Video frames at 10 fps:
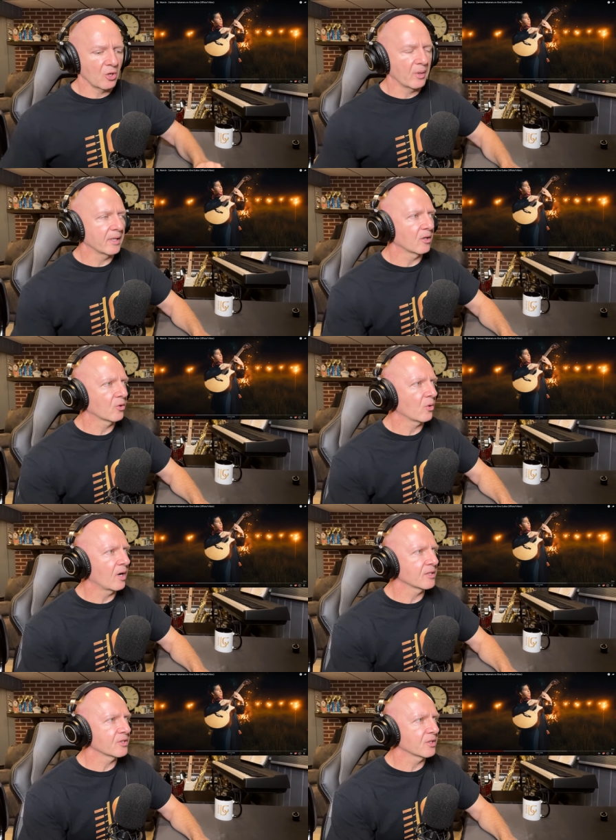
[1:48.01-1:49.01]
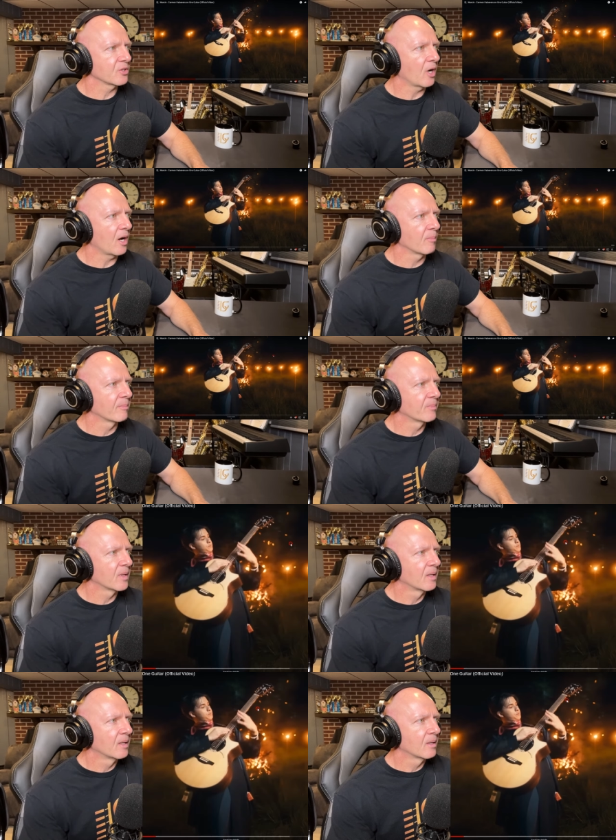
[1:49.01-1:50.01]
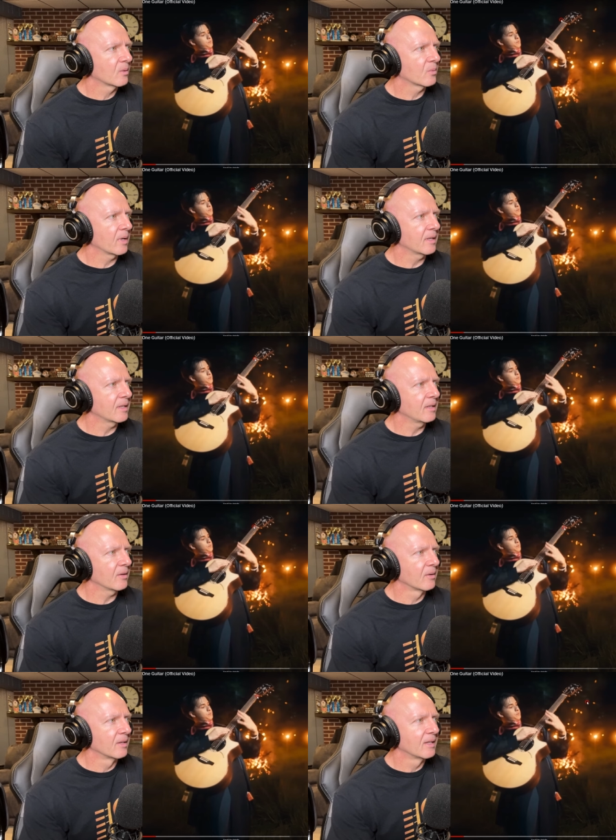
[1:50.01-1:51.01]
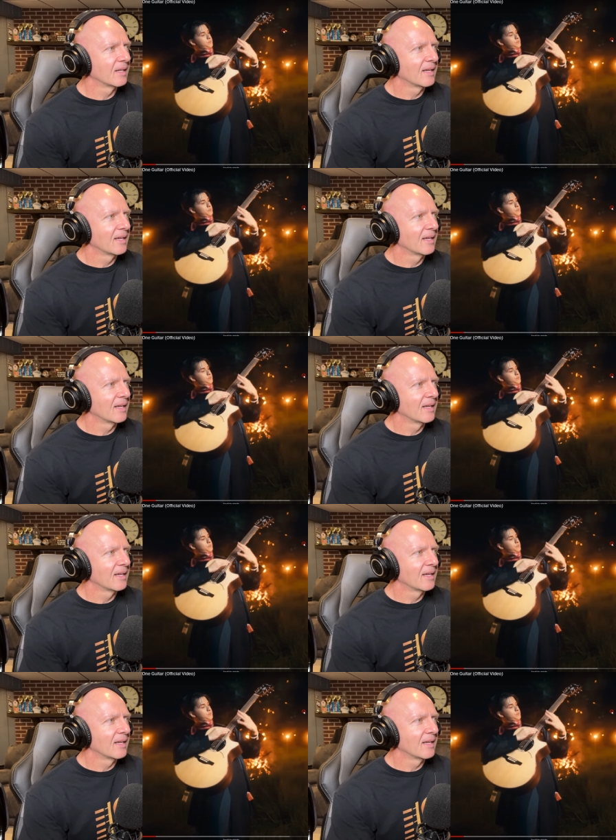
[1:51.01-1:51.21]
going across the top right here.